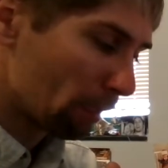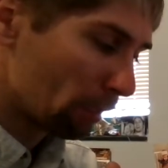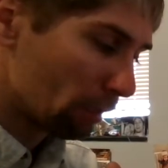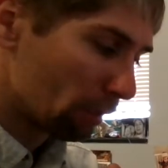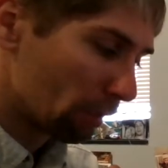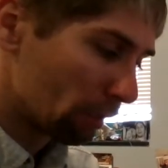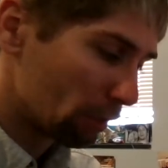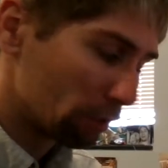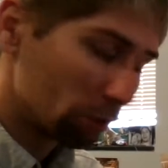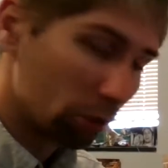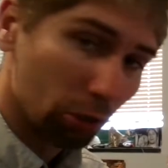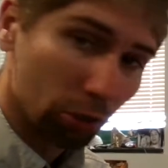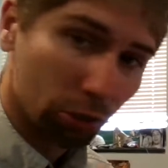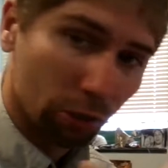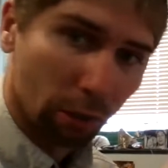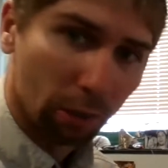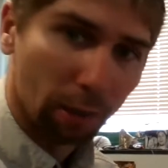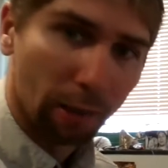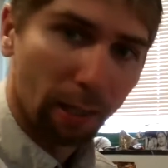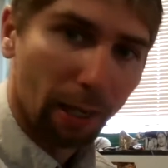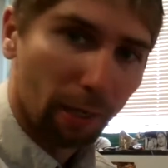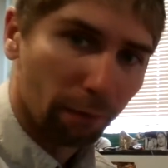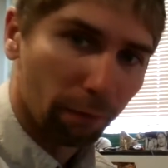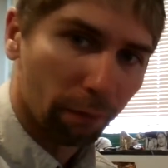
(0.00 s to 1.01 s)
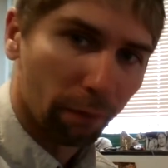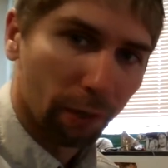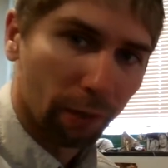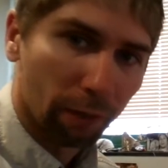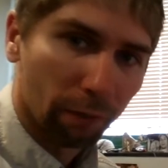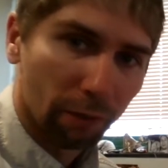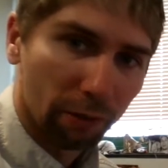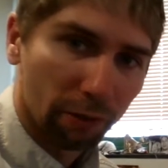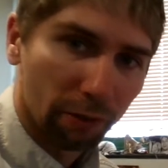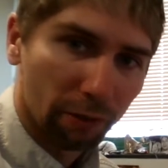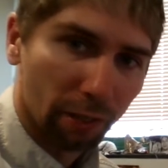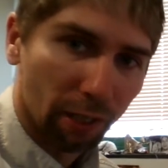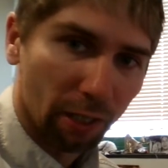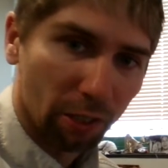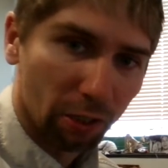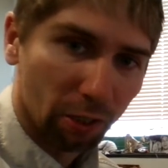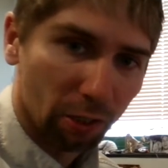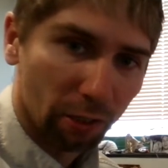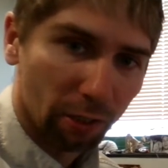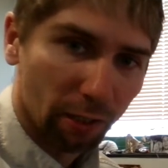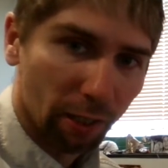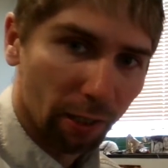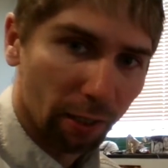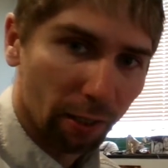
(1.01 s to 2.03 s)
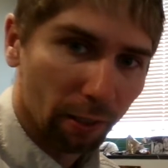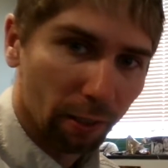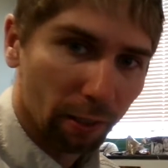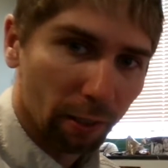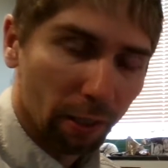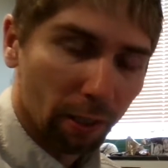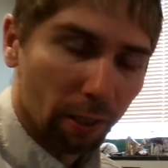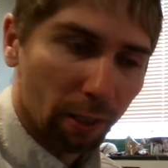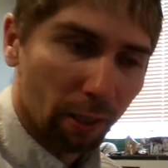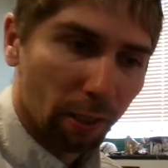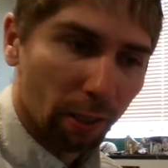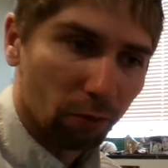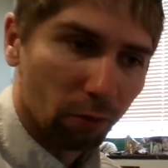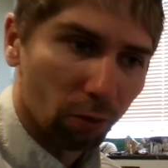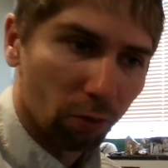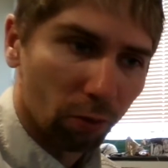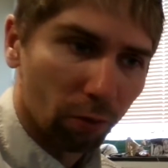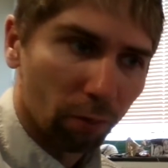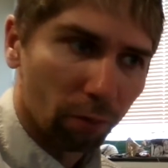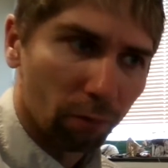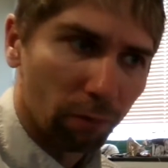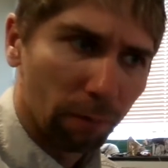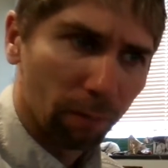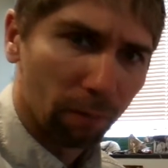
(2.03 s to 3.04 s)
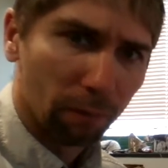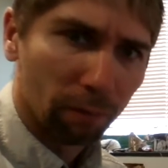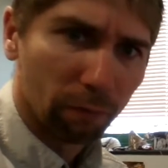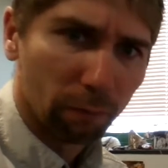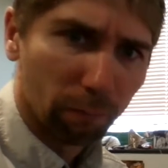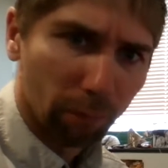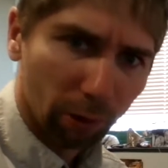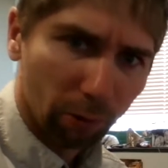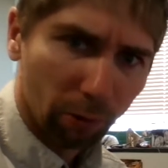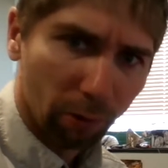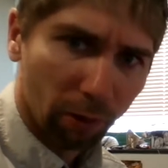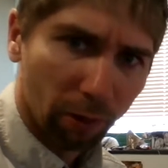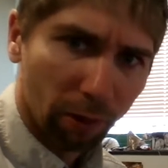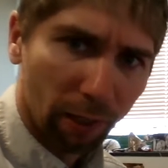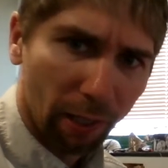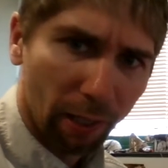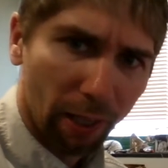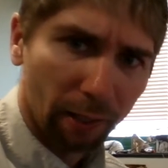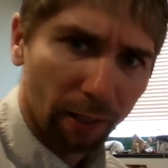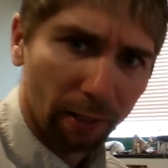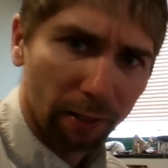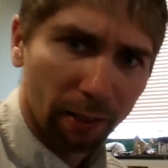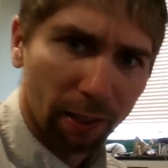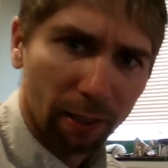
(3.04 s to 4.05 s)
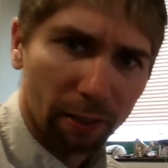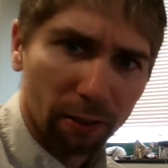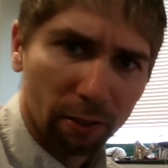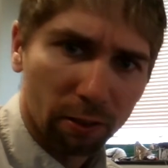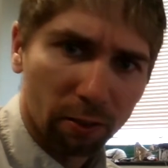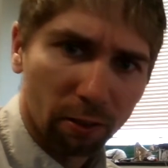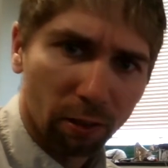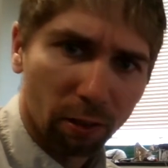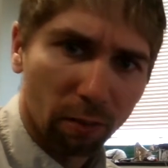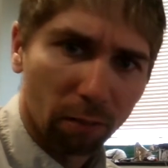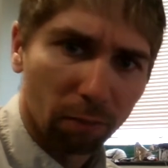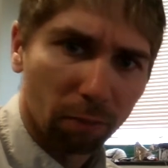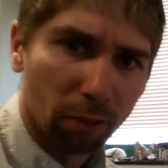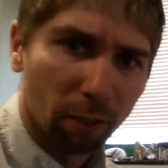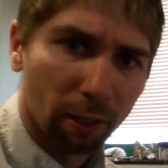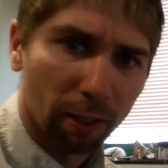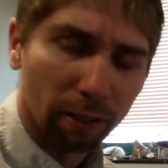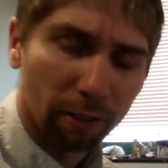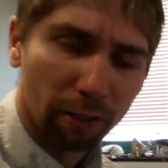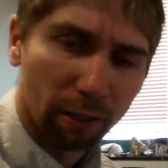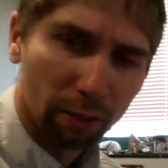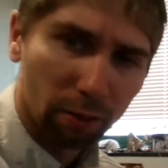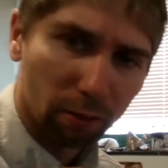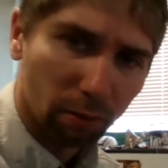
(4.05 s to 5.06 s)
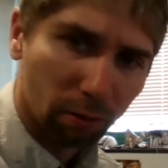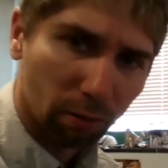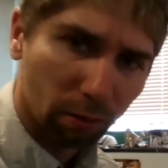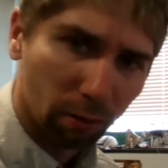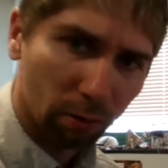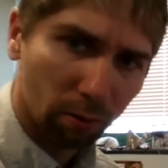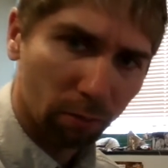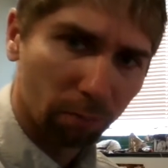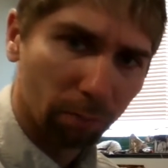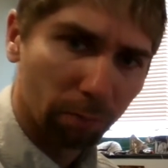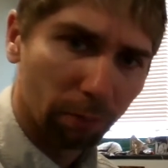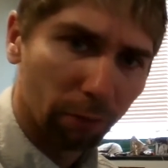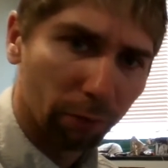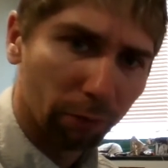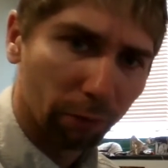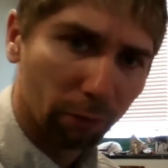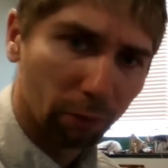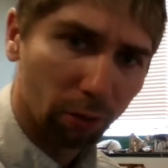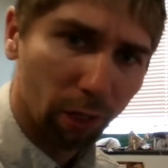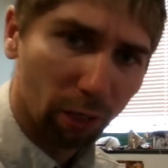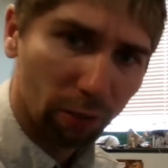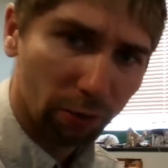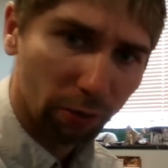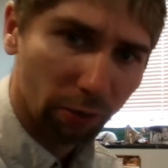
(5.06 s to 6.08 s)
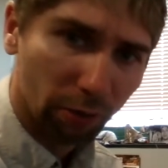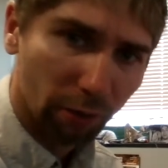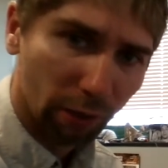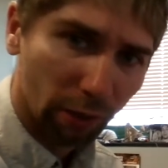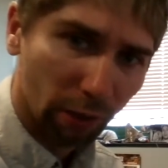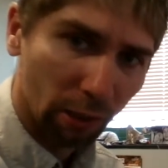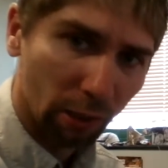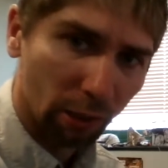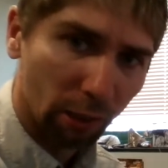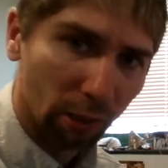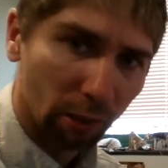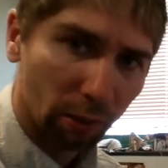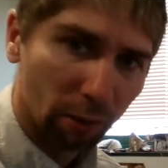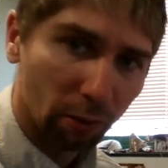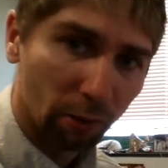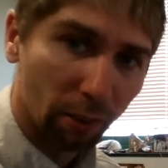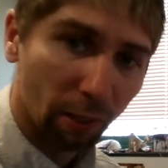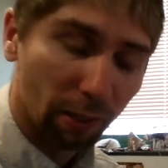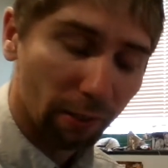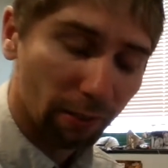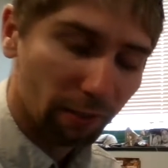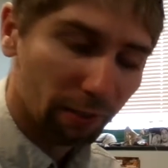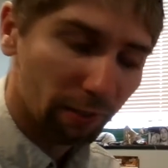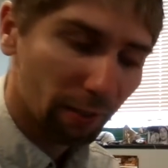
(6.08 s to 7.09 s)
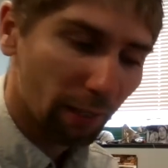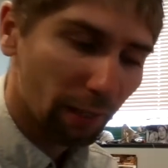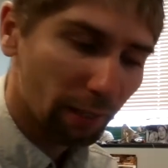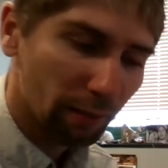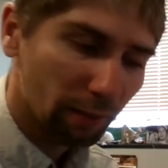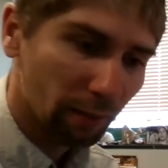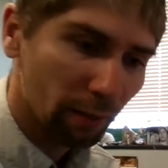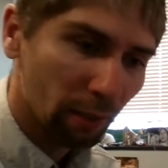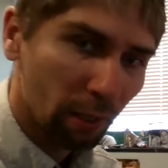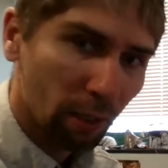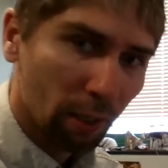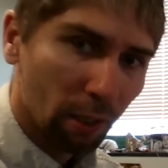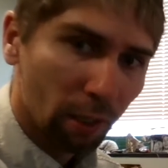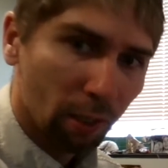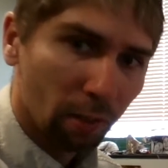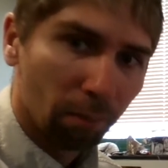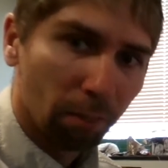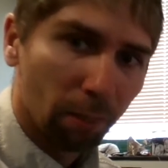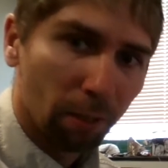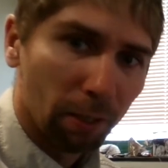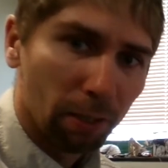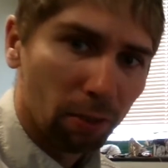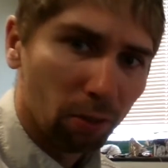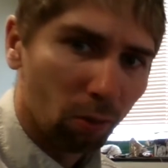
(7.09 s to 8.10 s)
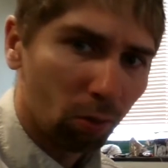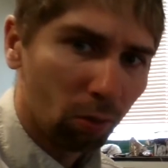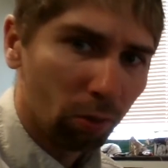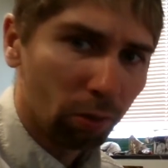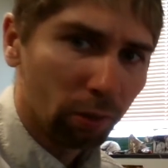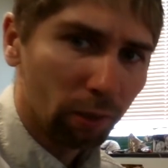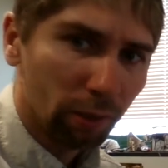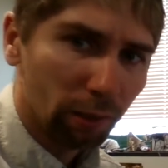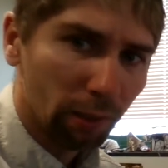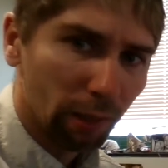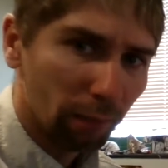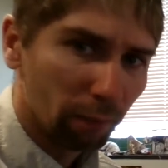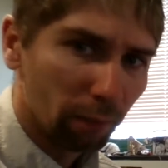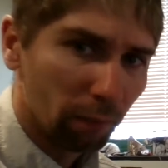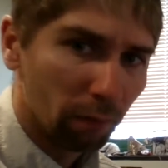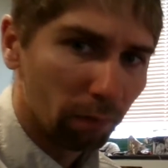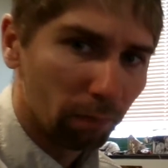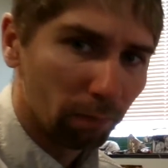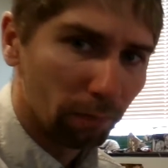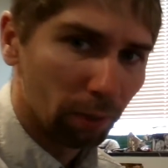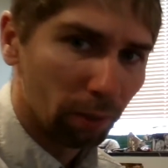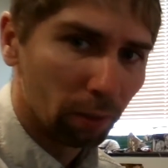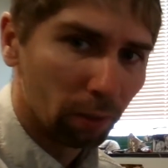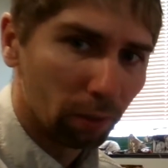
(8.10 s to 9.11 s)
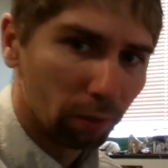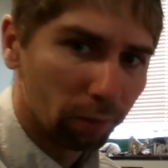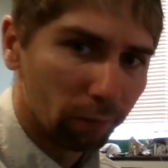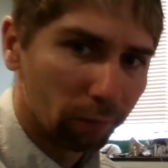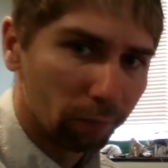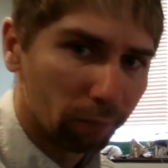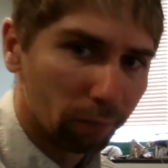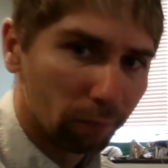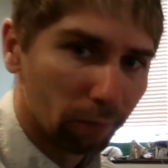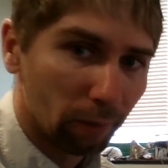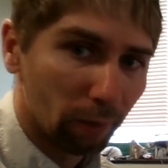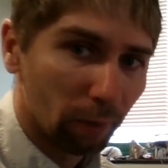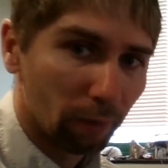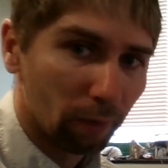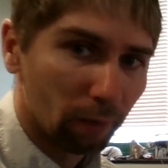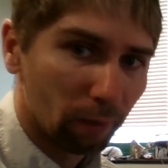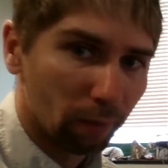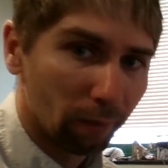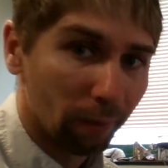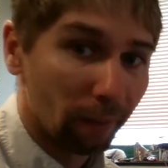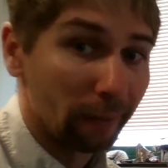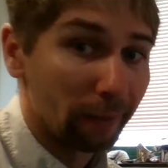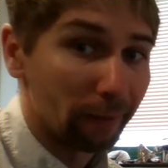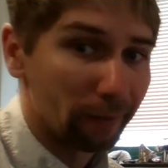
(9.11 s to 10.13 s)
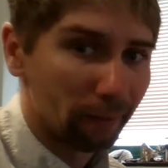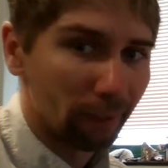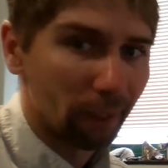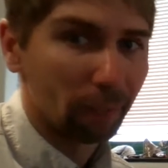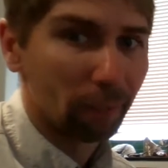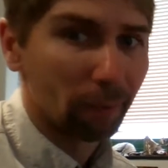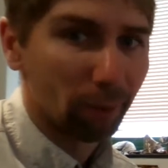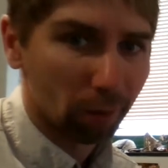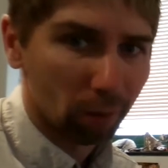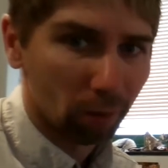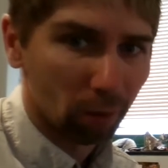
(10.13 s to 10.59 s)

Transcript: just a land fire vegetation data. And so if people are familiar with that, that's a product that's built across the United States, but it's only ever built anytime the